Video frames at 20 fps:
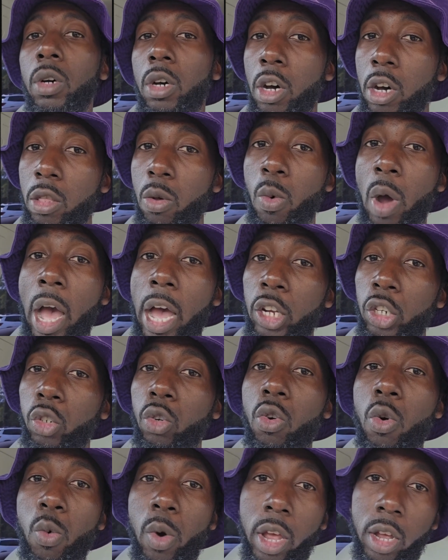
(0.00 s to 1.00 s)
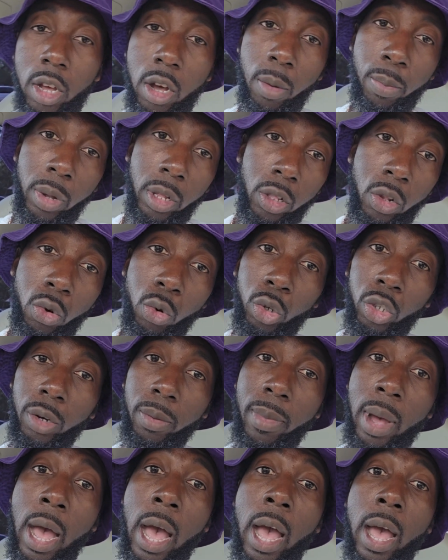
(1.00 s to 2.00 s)
Otherwise, you'll wake up and lose
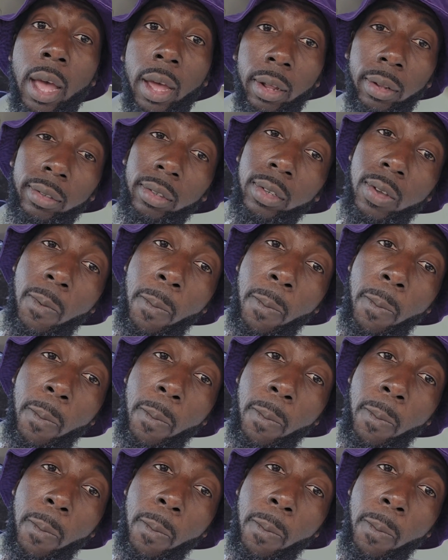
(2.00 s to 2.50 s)
your mind.